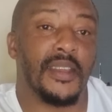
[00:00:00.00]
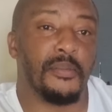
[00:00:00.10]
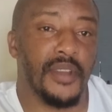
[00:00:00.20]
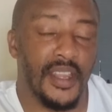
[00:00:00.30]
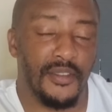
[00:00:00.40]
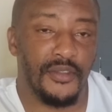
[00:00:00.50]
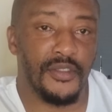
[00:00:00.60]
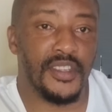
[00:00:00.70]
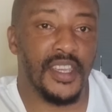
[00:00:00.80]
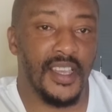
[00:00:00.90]
a bright
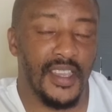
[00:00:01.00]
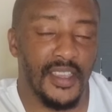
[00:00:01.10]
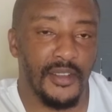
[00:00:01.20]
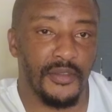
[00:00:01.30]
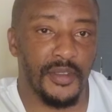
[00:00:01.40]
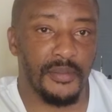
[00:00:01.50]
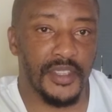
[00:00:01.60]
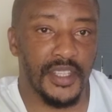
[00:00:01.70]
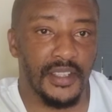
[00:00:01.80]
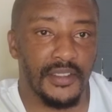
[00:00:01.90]
future ahead of
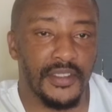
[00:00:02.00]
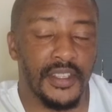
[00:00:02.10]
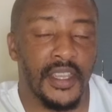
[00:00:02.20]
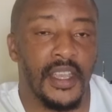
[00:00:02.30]
themselves,